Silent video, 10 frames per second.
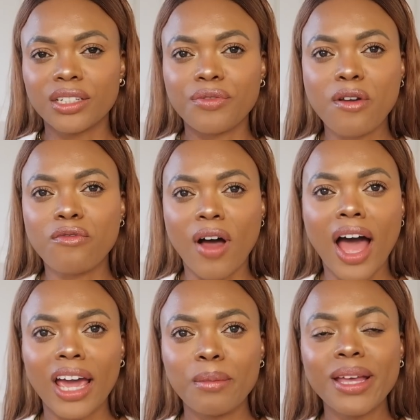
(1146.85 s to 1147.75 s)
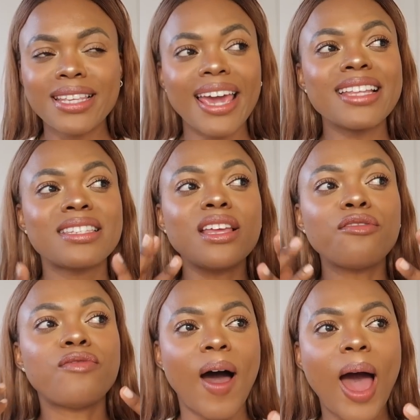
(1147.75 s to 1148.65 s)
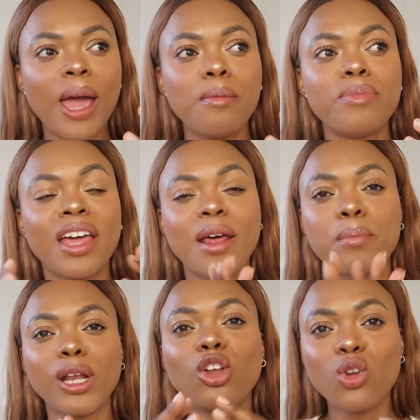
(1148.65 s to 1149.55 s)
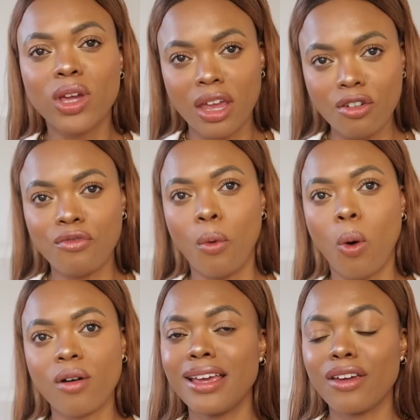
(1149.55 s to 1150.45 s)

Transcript: different vibe. It's the vibe that I've been looking for.